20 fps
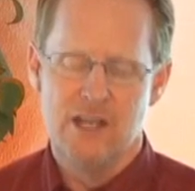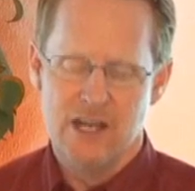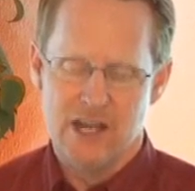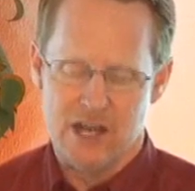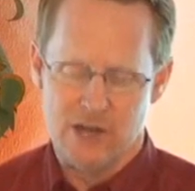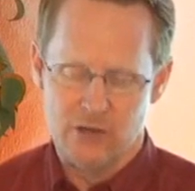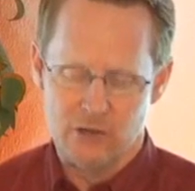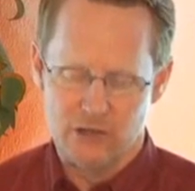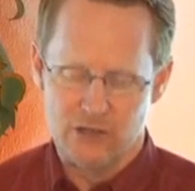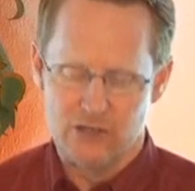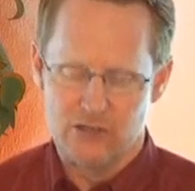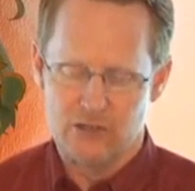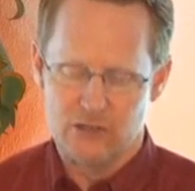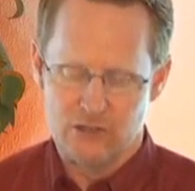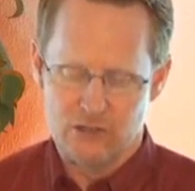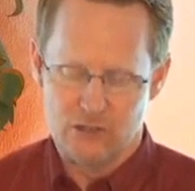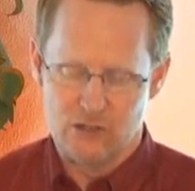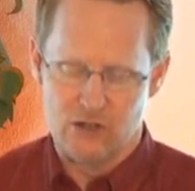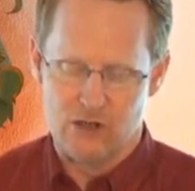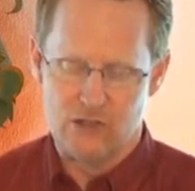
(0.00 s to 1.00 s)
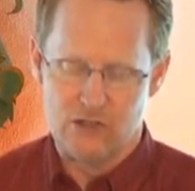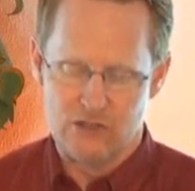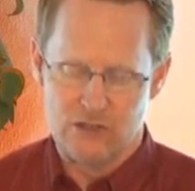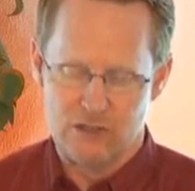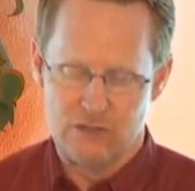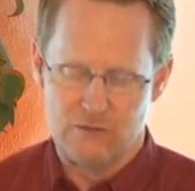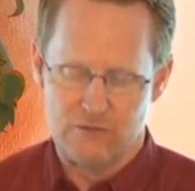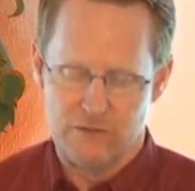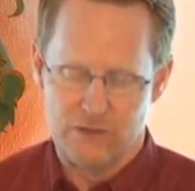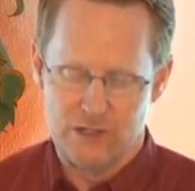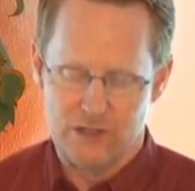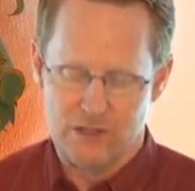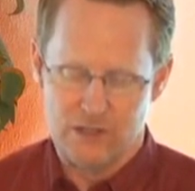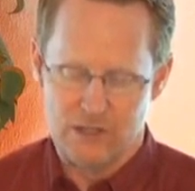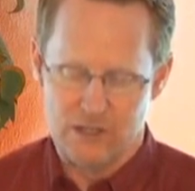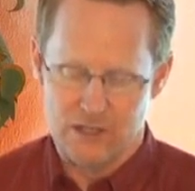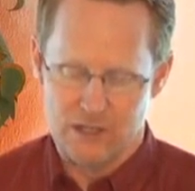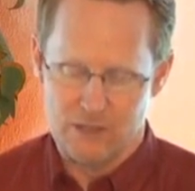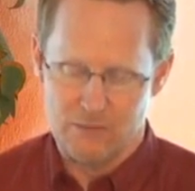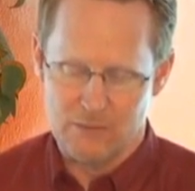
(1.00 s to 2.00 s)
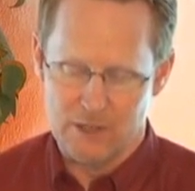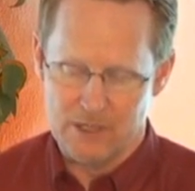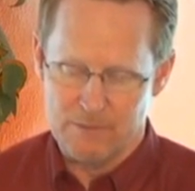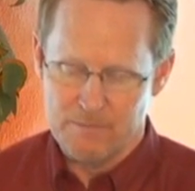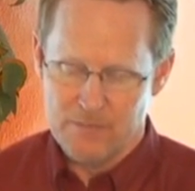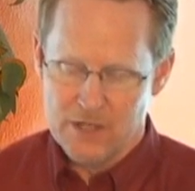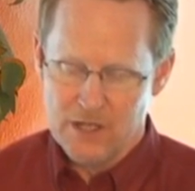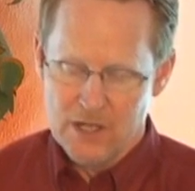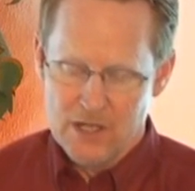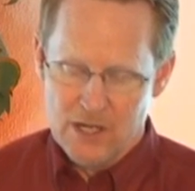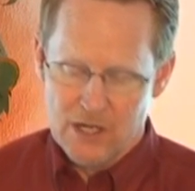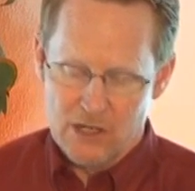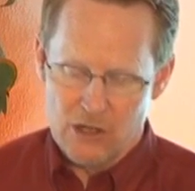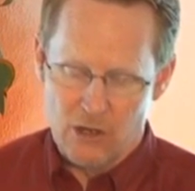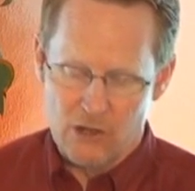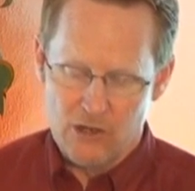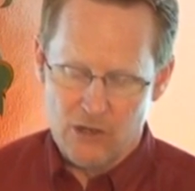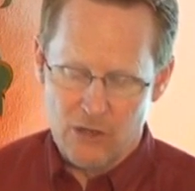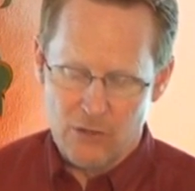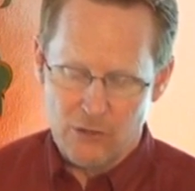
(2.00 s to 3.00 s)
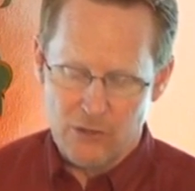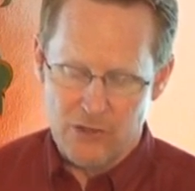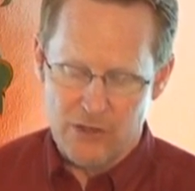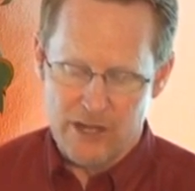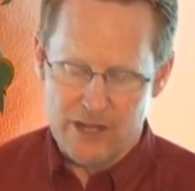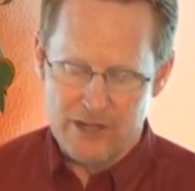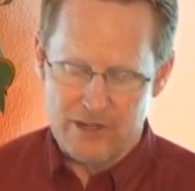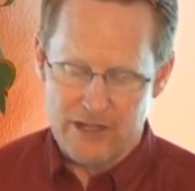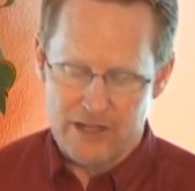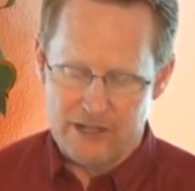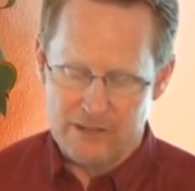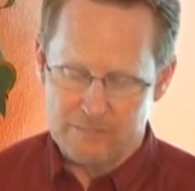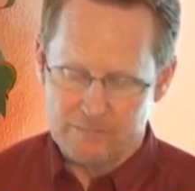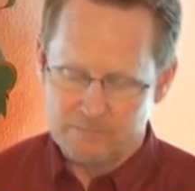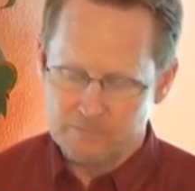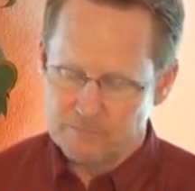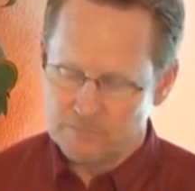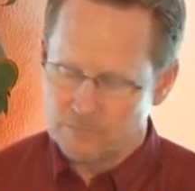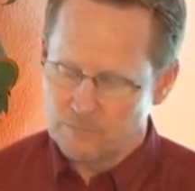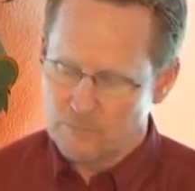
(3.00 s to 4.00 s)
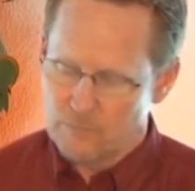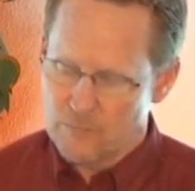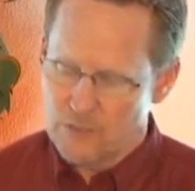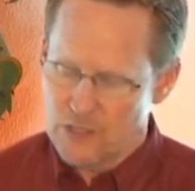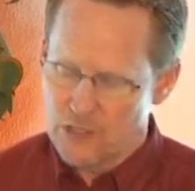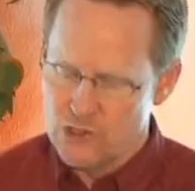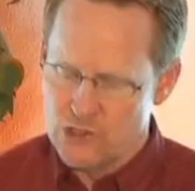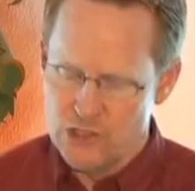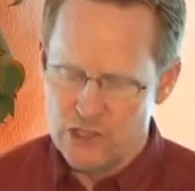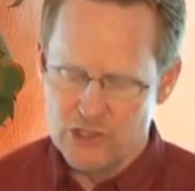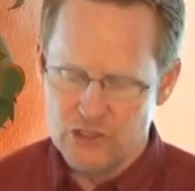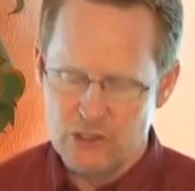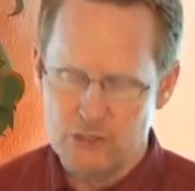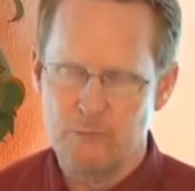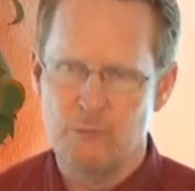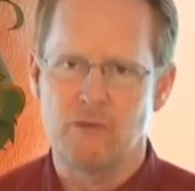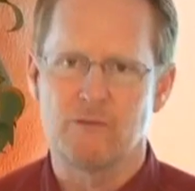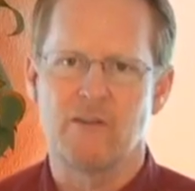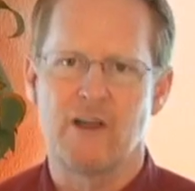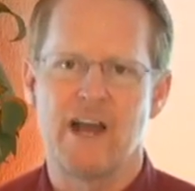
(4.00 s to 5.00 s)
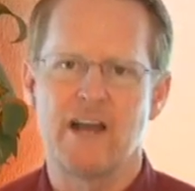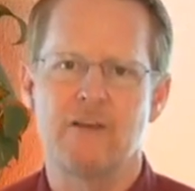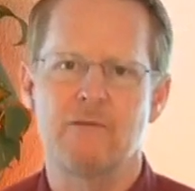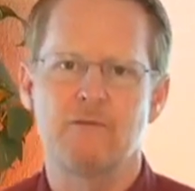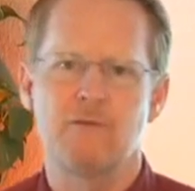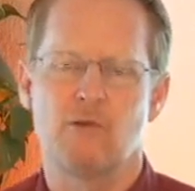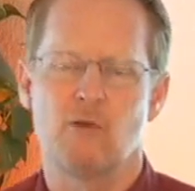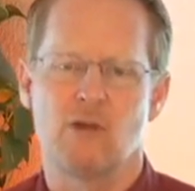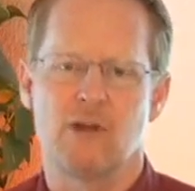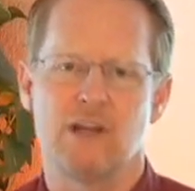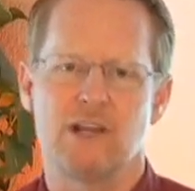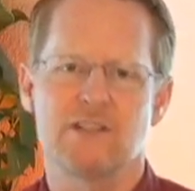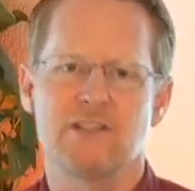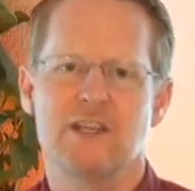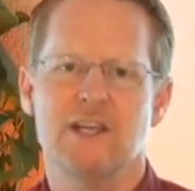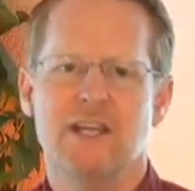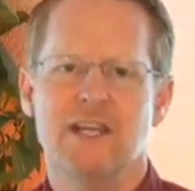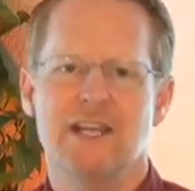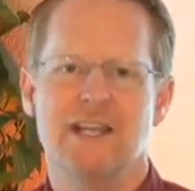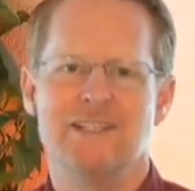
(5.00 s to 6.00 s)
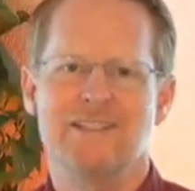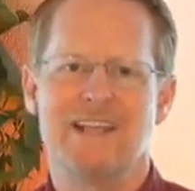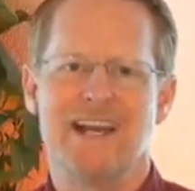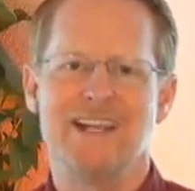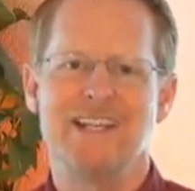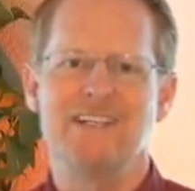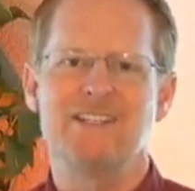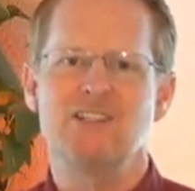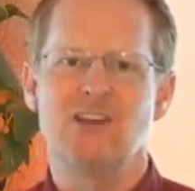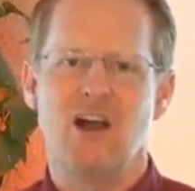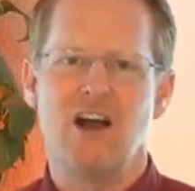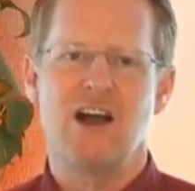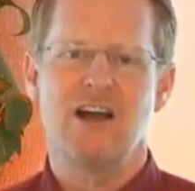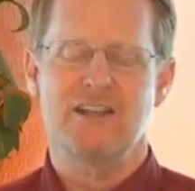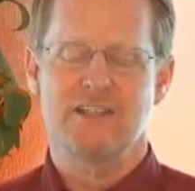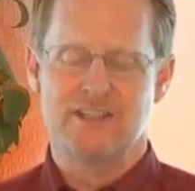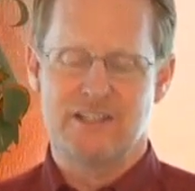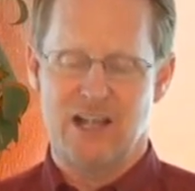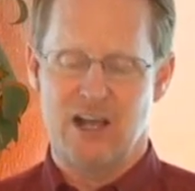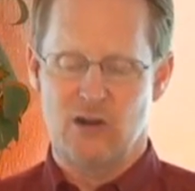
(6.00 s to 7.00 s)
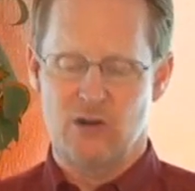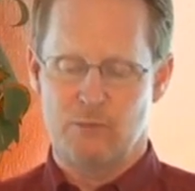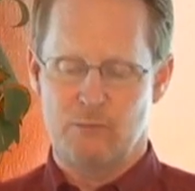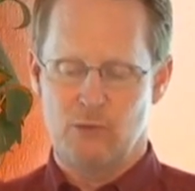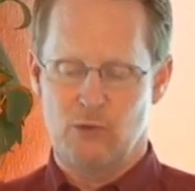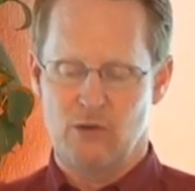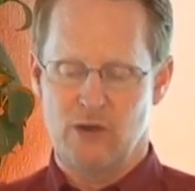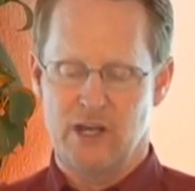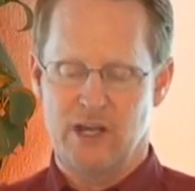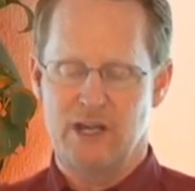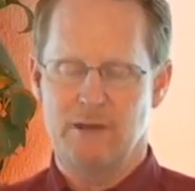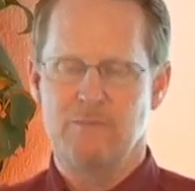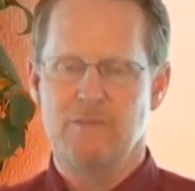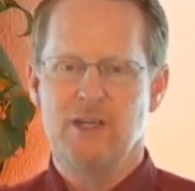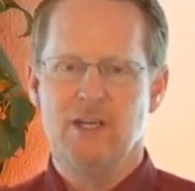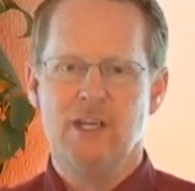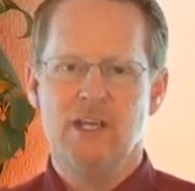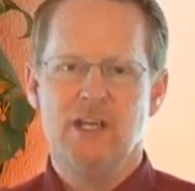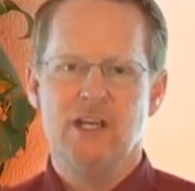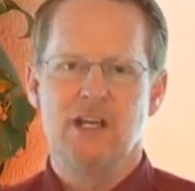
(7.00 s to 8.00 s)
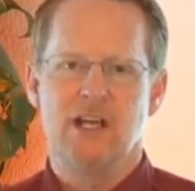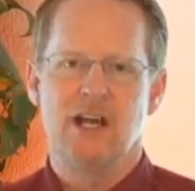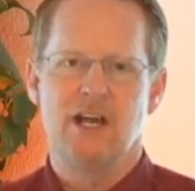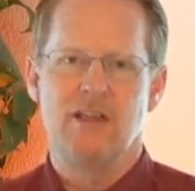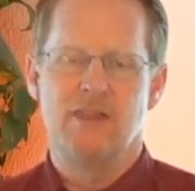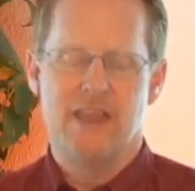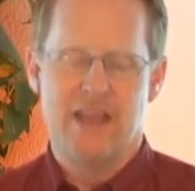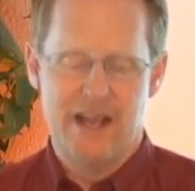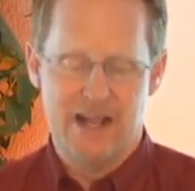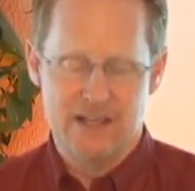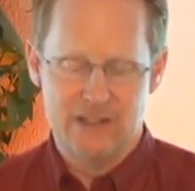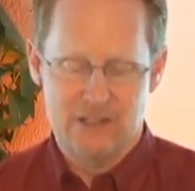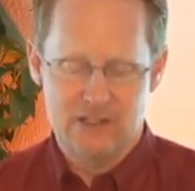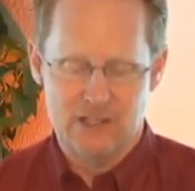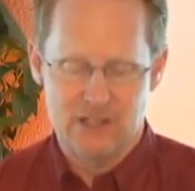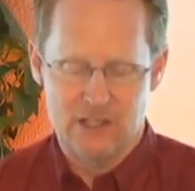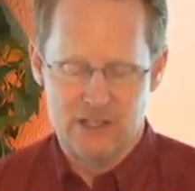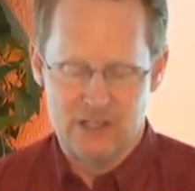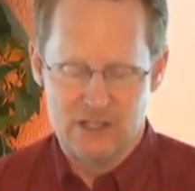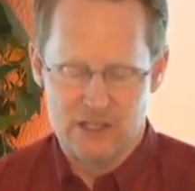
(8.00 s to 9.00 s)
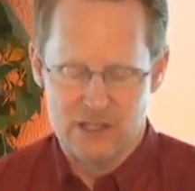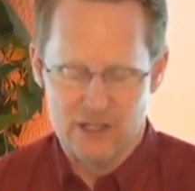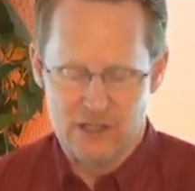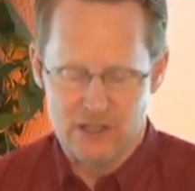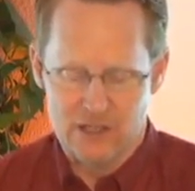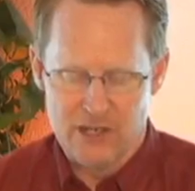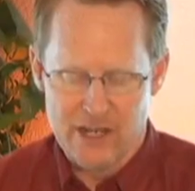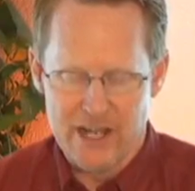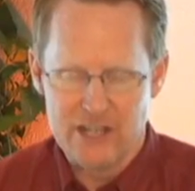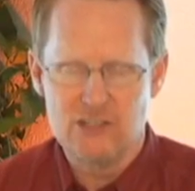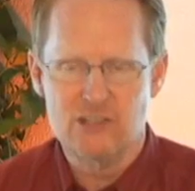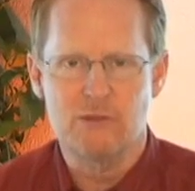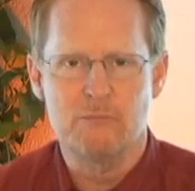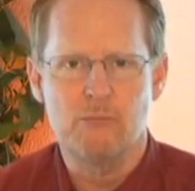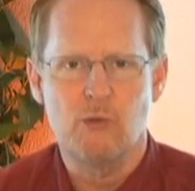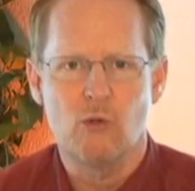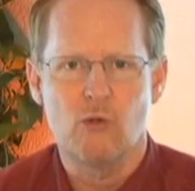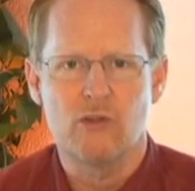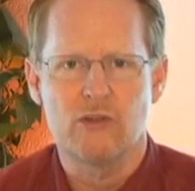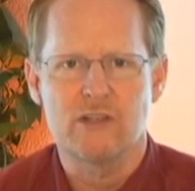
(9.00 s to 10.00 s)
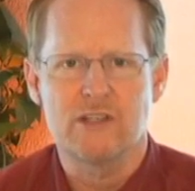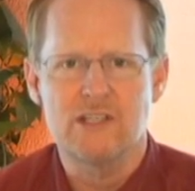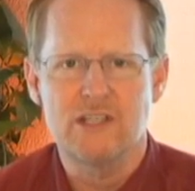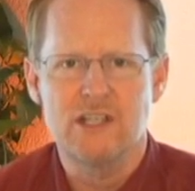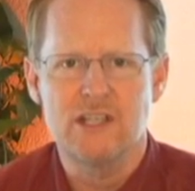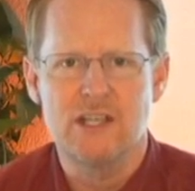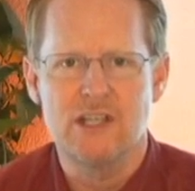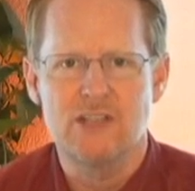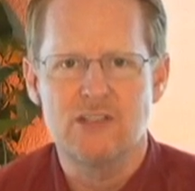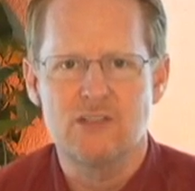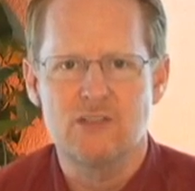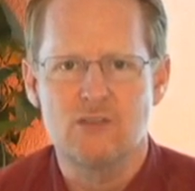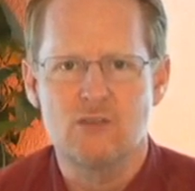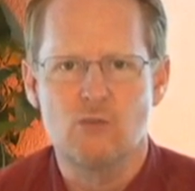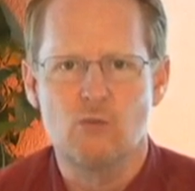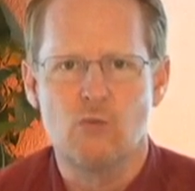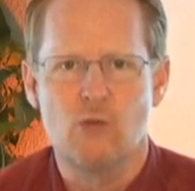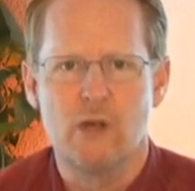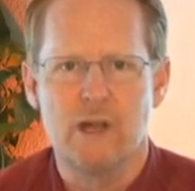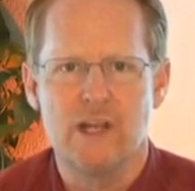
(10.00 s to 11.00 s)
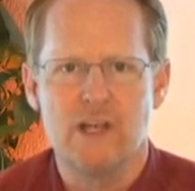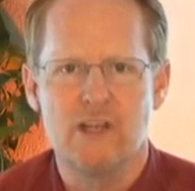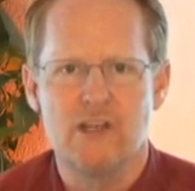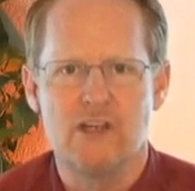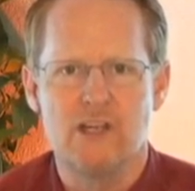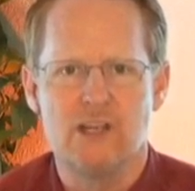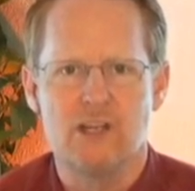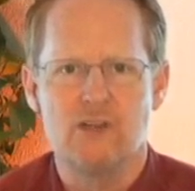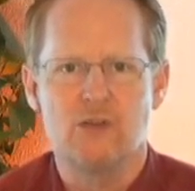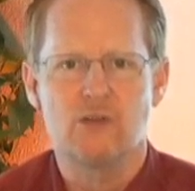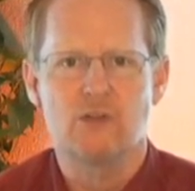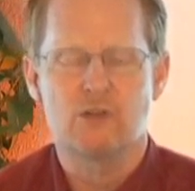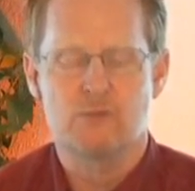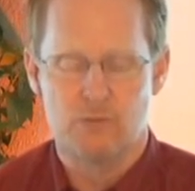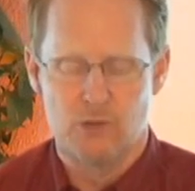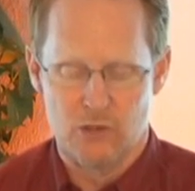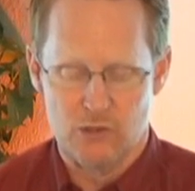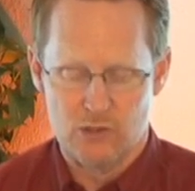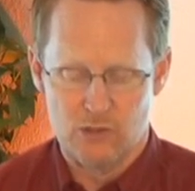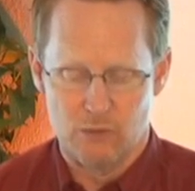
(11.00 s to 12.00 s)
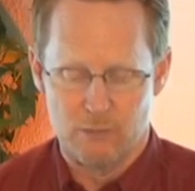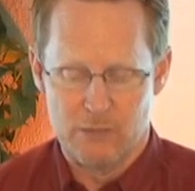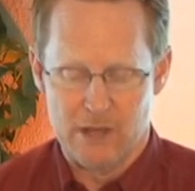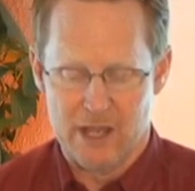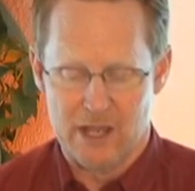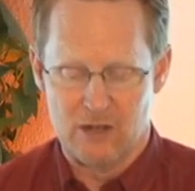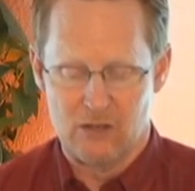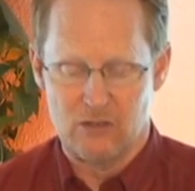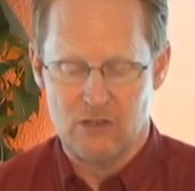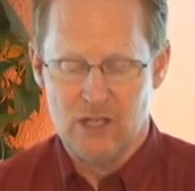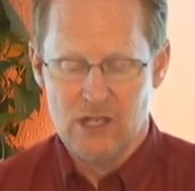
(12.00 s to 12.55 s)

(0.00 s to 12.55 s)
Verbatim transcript: and you're going to start to defeat the enemy. Now, another thing that Jesus provided for us is that he taught us how to pray. Um, that is the, the next important key to winning in your spiritual battle.